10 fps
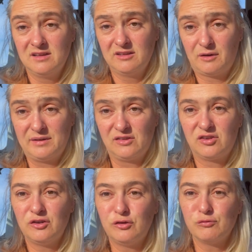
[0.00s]
going
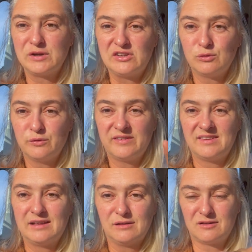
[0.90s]
to redo all the
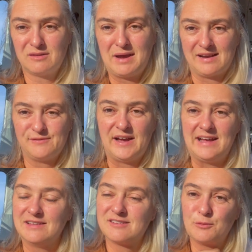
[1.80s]
seals on the Max
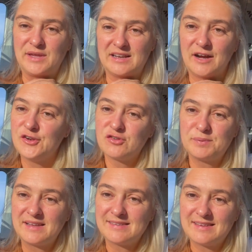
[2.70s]
van so we can
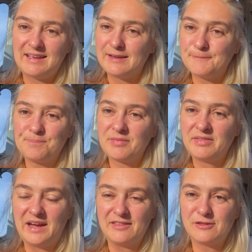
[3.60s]
100% say
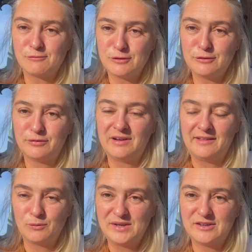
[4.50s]
that the roof
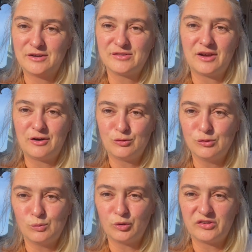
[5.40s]
and the windows are
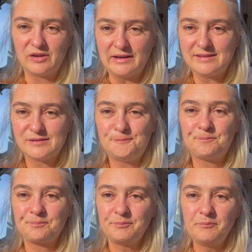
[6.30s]
all watertight.
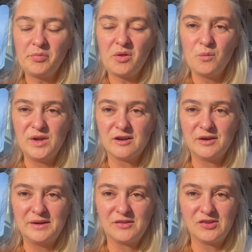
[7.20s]
We are
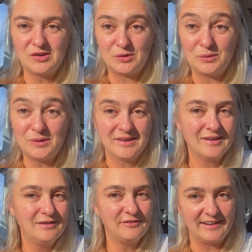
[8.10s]
going to,
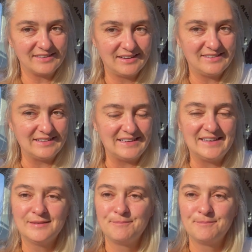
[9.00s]
very excitingly,